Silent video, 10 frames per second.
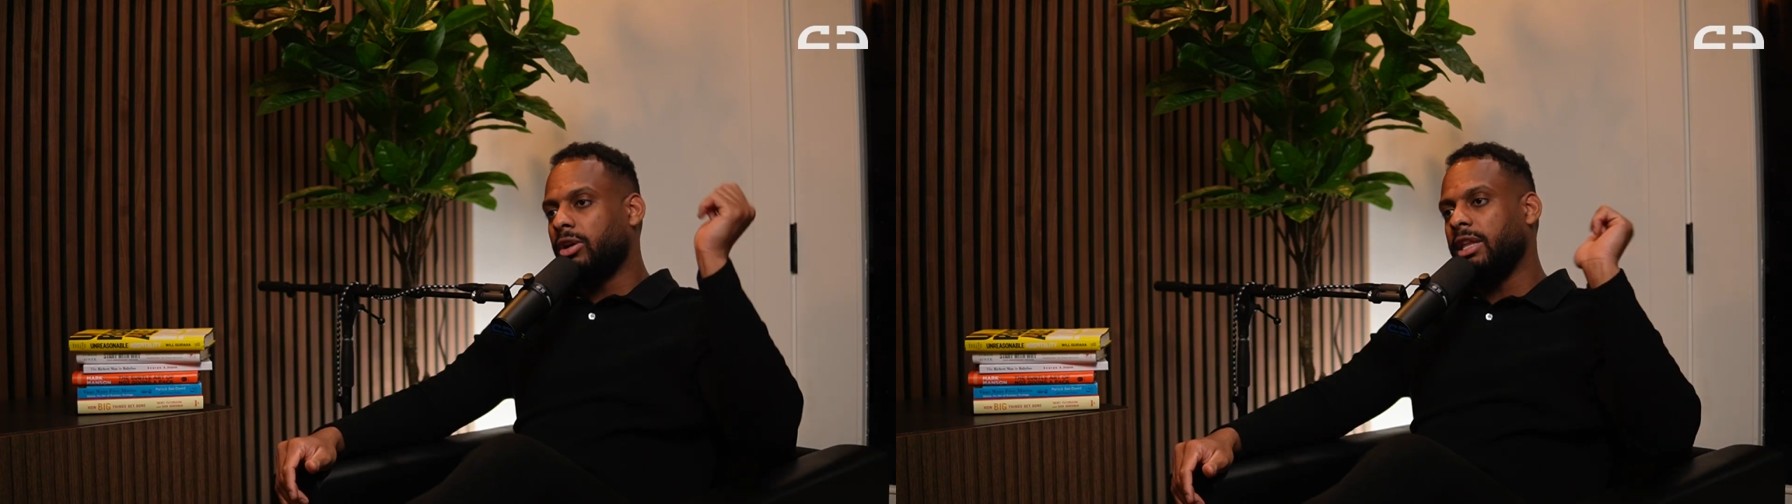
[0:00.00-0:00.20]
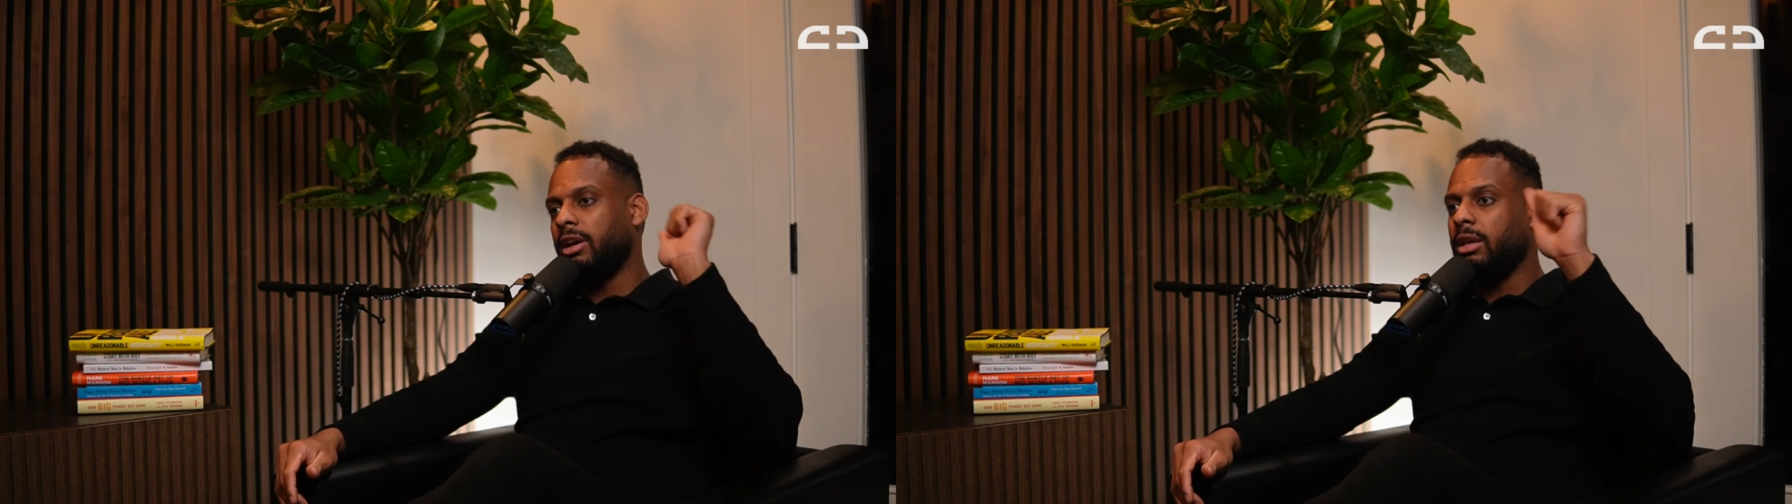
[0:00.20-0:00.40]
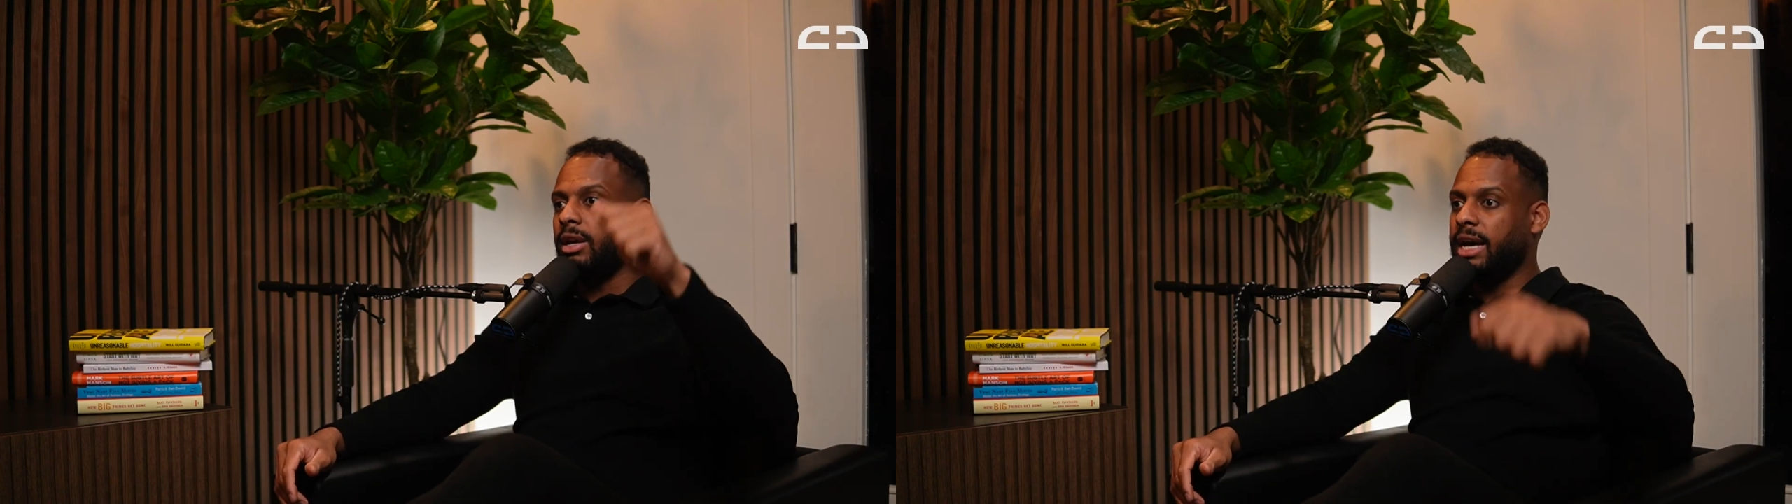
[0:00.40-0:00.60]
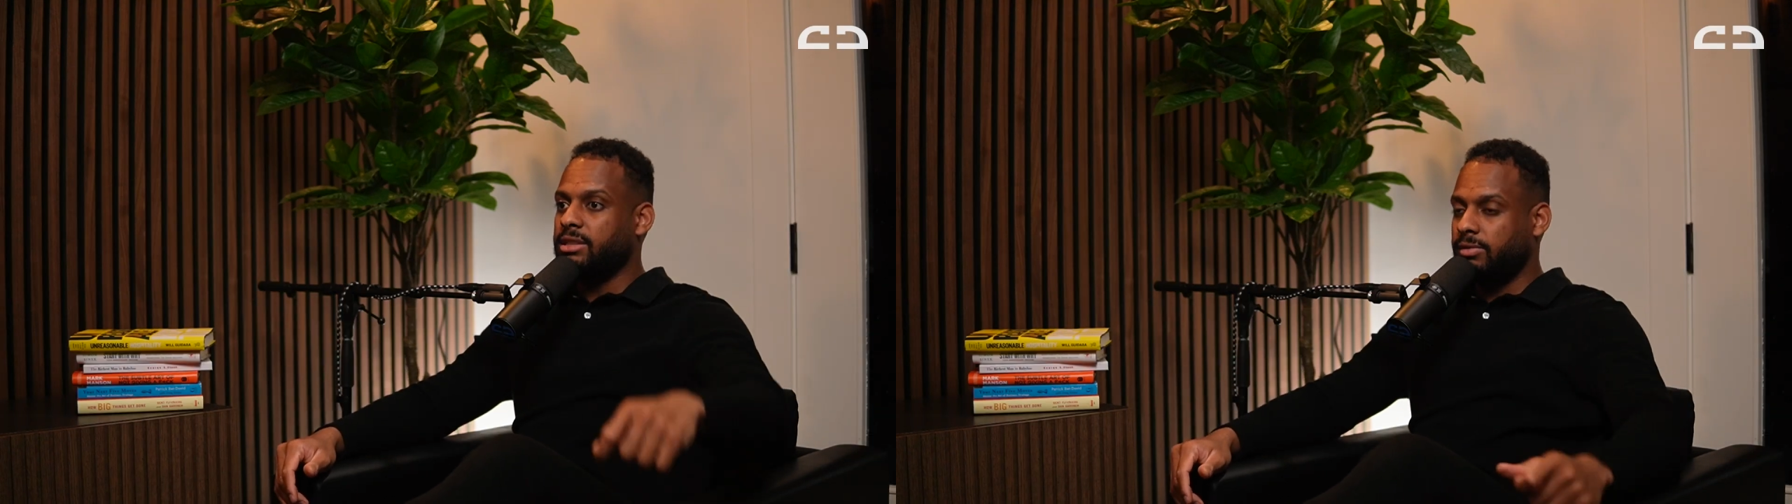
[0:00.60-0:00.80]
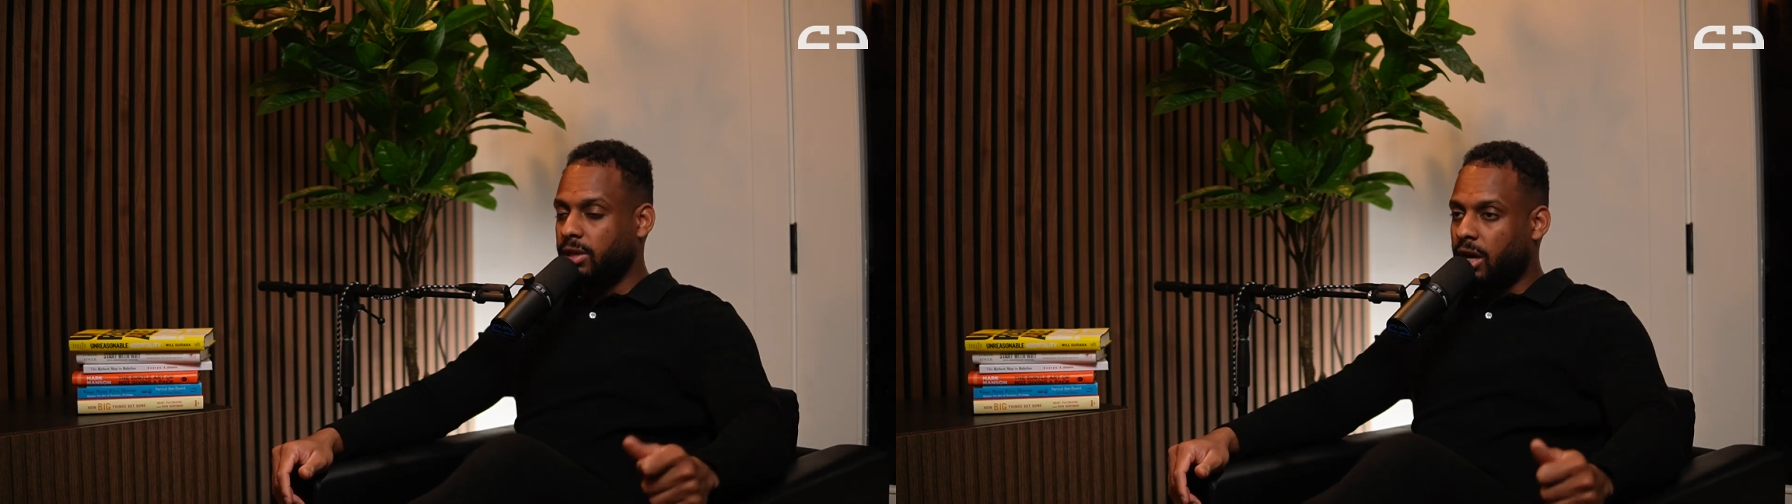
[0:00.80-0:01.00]
okay, the guys
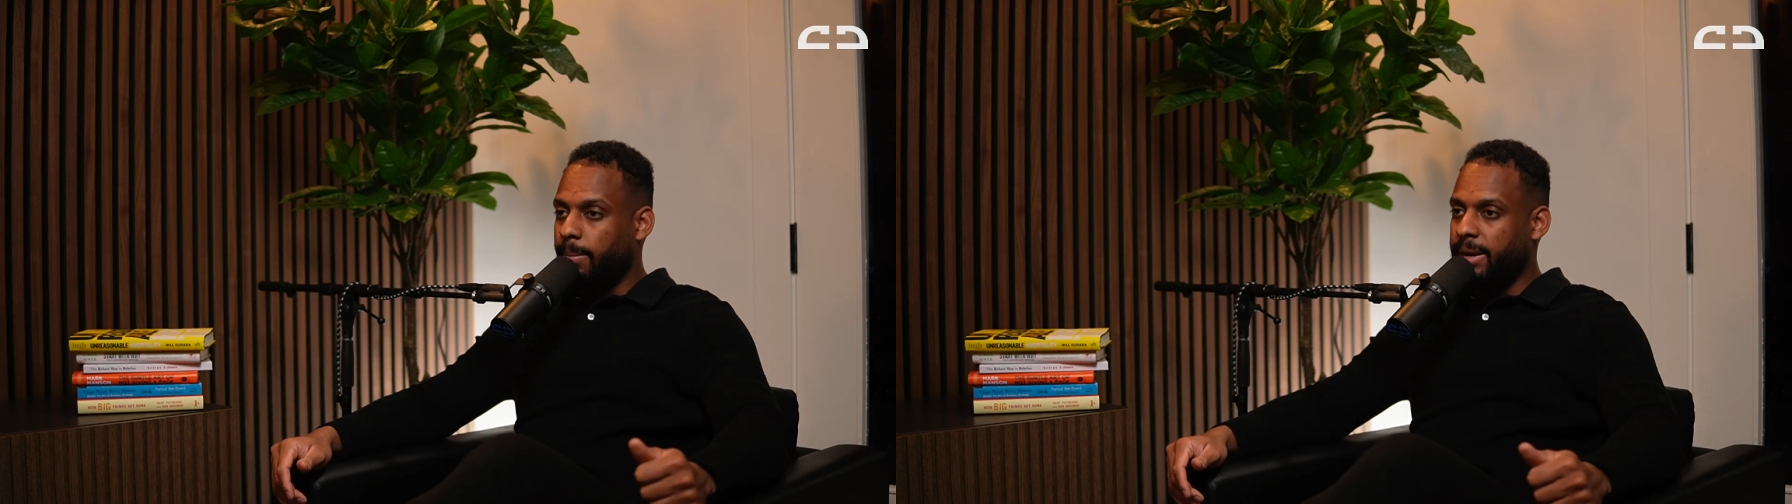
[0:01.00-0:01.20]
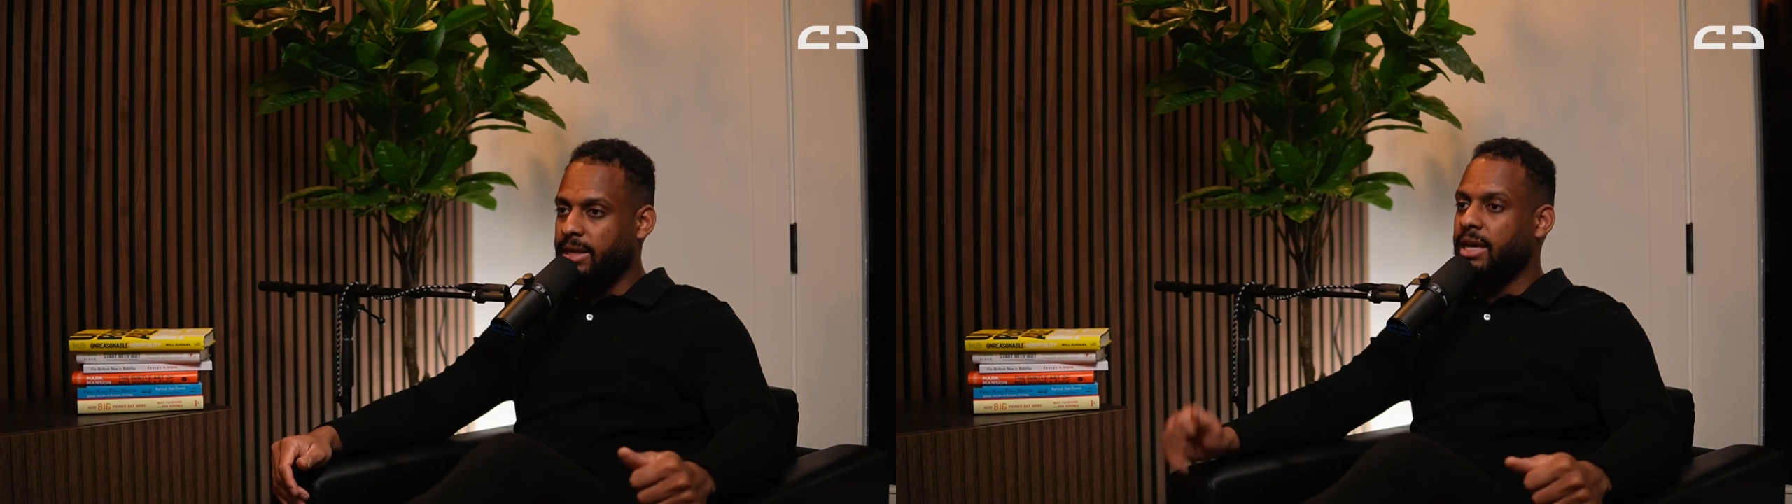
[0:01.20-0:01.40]
have to come in,